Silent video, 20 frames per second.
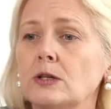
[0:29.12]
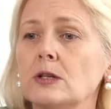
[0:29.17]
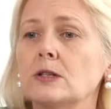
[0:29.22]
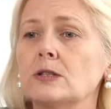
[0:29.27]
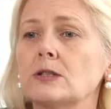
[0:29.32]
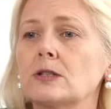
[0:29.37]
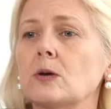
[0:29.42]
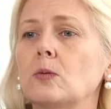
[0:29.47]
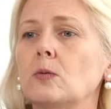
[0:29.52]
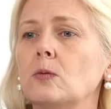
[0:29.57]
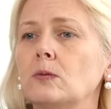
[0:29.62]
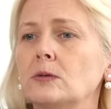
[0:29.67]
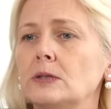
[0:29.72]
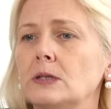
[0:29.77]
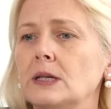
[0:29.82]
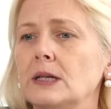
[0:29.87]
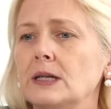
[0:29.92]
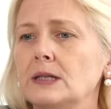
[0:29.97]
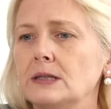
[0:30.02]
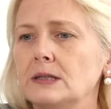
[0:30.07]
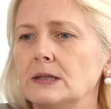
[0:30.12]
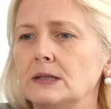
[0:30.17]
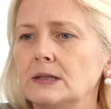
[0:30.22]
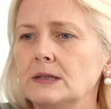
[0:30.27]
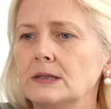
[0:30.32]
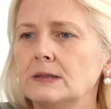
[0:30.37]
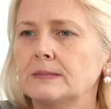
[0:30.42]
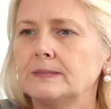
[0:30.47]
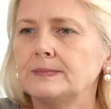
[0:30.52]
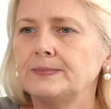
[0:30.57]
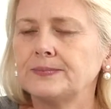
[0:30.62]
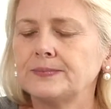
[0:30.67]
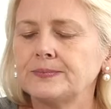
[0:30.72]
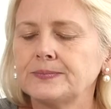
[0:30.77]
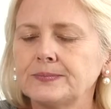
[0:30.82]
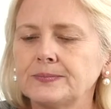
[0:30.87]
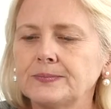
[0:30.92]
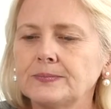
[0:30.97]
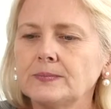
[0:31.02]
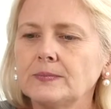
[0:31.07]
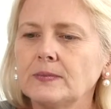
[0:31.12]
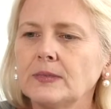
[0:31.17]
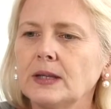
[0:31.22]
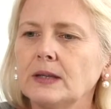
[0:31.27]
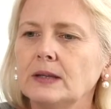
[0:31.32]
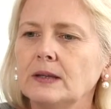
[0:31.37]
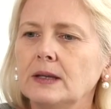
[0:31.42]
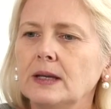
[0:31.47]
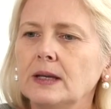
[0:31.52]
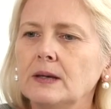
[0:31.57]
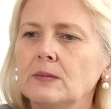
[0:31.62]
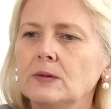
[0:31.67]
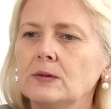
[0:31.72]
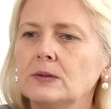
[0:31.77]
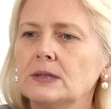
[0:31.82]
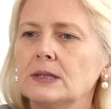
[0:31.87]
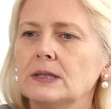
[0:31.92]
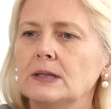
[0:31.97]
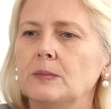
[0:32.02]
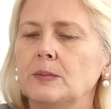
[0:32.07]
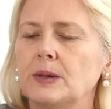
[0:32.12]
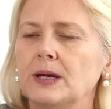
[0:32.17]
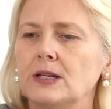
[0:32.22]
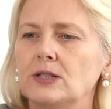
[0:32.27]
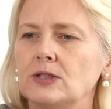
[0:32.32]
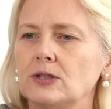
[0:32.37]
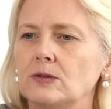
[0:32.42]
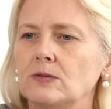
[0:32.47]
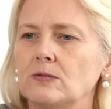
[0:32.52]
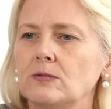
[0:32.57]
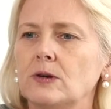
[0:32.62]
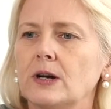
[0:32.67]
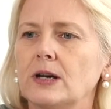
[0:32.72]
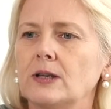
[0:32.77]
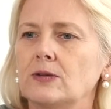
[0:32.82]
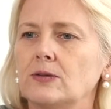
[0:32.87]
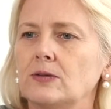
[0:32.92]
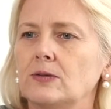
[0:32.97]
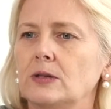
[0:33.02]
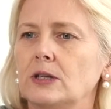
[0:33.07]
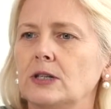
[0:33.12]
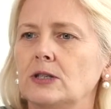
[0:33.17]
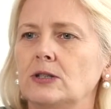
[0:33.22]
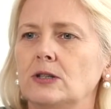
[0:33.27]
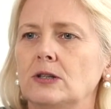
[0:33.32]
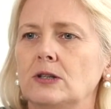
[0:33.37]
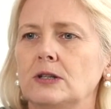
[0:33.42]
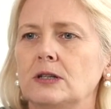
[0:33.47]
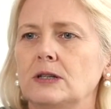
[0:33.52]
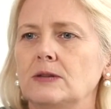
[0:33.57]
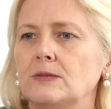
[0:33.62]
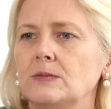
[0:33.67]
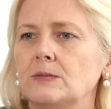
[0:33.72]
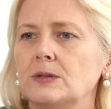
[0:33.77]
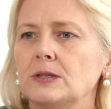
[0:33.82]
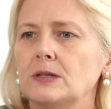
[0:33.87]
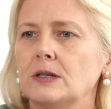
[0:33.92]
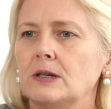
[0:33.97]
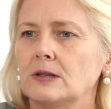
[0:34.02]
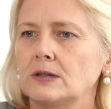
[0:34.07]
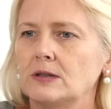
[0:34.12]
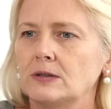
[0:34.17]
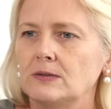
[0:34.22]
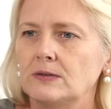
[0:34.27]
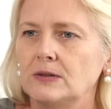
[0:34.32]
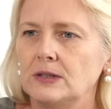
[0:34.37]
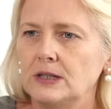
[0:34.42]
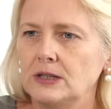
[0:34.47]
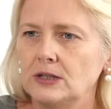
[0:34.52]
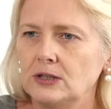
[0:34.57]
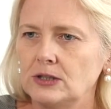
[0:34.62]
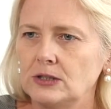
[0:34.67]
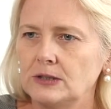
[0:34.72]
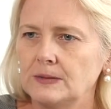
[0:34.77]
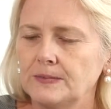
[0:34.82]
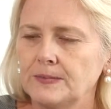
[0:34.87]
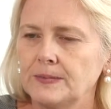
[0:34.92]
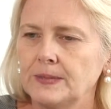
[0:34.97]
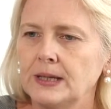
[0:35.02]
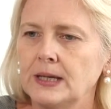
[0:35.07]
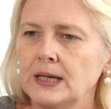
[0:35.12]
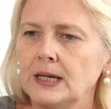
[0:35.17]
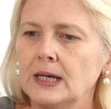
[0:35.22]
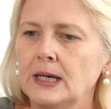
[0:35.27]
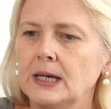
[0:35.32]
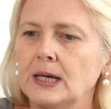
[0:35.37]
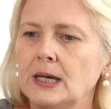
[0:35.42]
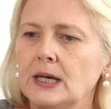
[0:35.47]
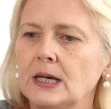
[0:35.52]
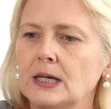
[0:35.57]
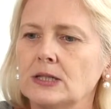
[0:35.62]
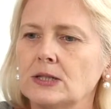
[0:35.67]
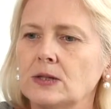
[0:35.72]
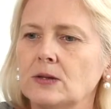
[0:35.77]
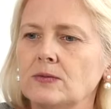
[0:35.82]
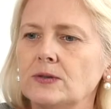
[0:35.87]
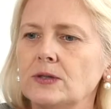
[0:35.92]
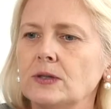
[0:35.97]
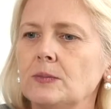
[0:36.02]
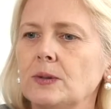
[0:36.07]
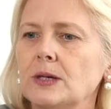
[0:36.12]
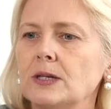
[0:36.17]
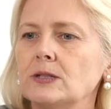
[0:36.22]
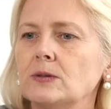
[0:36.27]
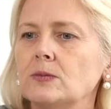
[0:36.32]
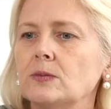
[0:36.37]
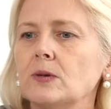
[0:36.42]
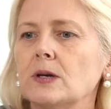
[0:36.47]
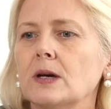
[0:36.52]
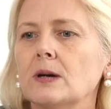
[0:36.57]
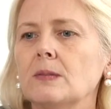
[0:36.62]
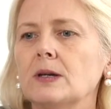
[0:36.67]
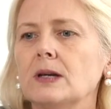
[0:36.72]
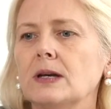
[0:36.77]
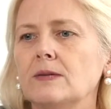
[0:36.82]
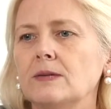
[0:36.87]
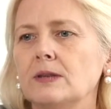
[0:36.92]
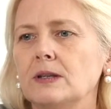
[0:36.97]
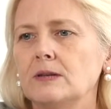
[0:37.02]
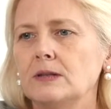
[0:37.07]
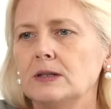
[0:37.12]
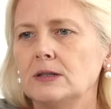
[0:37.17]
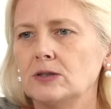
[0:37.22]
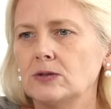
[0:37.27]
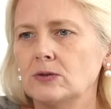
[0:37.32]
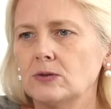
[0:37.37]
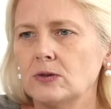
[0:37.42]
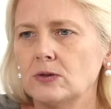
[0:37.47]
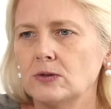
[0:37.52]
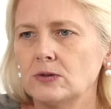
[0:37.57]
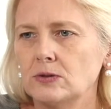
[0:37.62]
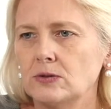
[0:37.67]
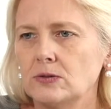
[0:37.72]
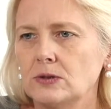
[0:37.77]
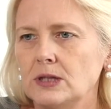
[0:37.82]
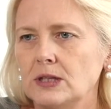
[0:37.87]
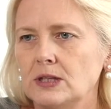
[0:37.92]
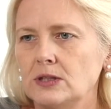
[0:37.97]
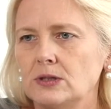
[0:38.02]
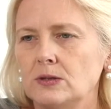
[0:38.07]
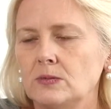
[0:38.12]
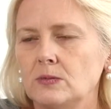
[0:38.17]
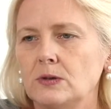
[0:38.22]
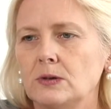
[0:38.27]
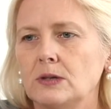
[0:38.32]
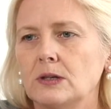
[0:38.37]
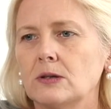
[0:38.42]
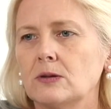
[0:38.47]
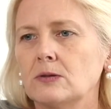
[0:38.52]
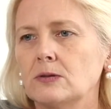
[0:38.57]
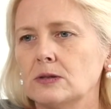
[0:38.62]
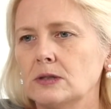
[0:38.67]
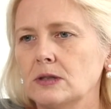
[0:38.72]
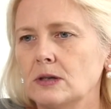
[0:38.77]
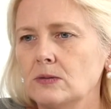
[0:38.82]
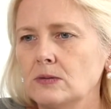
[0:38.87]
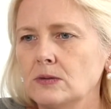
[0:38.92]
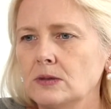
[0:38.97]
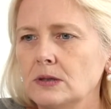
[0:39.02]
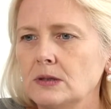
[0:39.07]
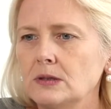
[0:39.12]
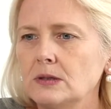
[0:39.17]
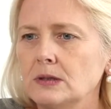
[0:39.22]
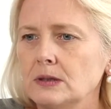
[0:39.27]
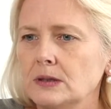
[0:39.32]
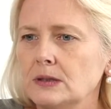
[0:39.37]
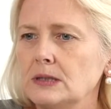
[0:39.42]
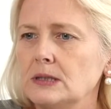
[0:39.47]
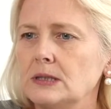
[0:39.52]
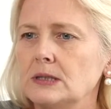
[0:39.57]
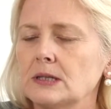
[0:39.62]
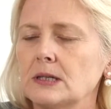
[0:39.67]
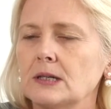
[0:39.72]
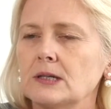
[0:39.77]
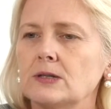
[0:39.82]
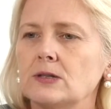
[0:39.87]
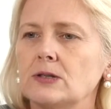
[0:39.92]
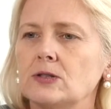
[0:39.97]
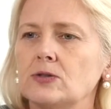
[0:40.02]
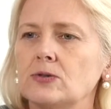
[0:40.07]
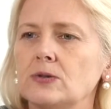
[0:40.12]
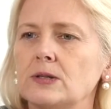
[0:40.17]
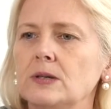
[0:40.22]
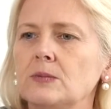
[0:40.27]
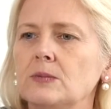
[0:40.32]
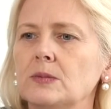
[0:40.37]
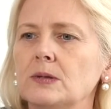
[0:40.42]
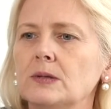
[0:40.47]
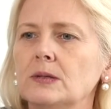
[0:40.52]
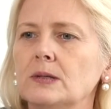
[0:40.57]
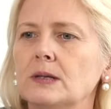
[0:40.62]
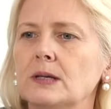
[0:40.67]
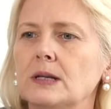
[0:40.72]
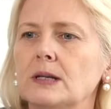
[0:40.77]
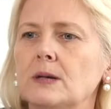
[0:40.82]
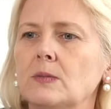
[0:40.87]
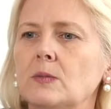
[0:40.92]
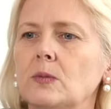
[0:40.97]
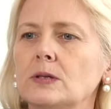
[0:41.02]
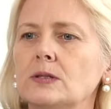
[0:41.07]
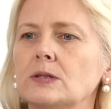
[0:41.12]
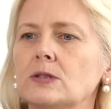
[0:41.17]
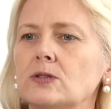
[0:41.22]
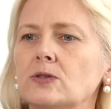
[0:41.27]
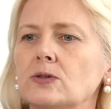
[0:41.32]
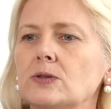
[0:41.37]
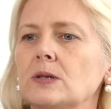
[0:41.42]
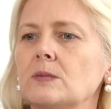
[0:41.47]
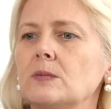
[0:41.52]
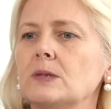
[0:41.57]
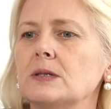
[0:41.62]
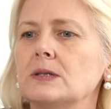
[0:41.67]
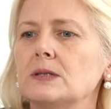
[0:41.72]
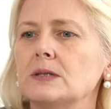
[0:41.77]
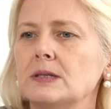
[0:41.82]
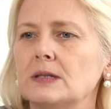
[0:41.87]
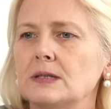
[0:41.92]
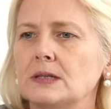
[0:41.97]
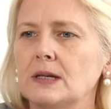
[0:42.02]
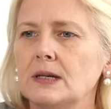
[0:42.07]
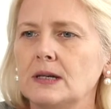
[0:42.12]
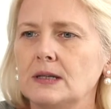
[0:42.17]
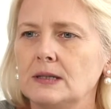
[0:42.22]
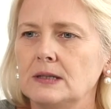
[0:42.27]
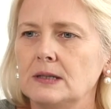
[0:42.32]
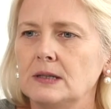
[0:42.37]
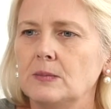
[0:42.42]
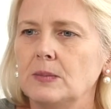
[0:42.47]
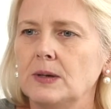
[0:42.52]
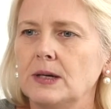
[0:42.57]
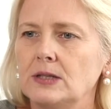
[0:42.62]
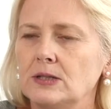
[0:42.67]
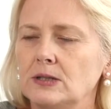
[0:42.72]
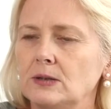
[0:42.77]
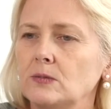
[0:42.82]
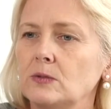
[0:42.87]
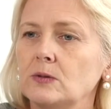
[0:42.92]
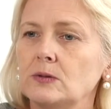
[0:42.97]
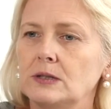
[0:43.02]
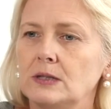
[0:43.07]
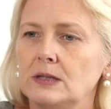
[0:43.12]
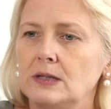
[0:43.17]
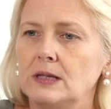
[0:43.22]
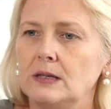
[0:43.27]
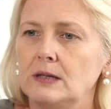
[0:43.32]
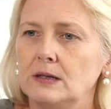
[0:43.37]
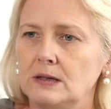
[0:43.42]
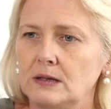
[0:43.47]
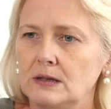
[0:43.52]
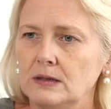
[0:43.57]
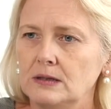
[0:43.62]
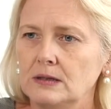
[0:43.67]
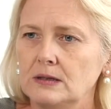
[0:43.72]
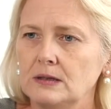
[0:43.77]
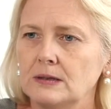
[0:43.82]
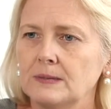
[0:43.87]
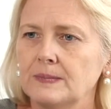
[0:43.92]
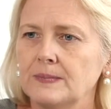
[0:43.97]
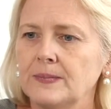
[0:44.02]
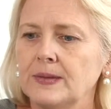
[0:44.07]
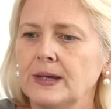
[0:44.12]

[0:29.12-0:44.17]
nurse coordinators, they will see the patient right through their journey from start to finish. So often the patient will come and have their initial consultation with their consultant and discuss the treatment, and then once the treatment is decided, the patient will see their nurse.